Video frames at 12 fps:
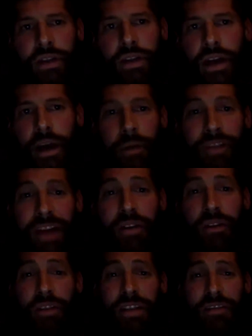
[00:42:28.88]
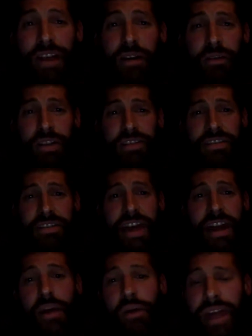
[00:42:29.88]
Um, if I would have if I would have listened to that,
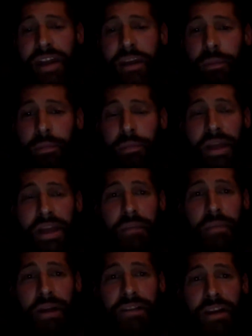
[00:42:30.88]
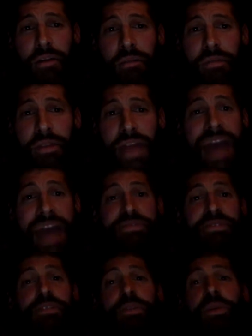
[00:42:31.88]
I would end up playing at Bucknell and
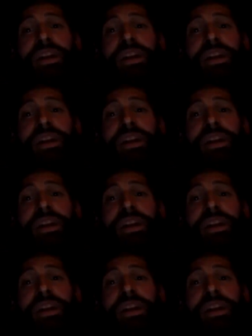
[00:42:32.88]
absolutely would